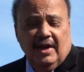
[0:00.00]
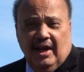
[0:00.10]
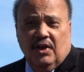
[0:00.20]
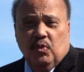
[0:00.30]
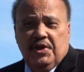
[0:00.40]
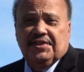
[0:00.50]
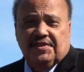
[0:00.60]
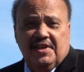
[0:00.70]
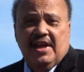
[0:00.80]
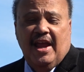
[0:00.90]
And we
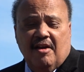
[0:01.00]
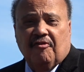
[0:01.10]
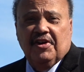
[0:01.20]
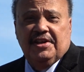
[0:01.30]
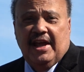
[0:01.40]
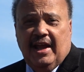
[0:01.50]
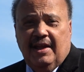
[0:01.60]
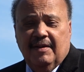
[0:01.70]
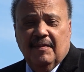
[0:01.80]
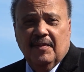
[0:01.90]
see every
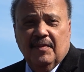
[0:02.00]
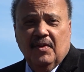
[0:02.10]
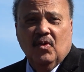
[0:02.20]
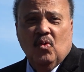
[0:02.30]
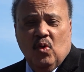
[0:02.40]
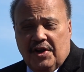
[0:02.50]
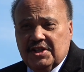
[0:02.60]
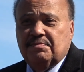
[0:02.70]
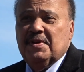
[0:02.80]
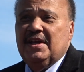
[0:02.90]
day what
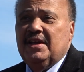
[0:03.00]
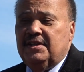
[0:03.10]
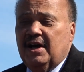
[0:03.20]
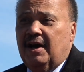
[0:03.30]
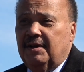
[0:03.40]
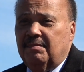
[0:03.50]
is being done.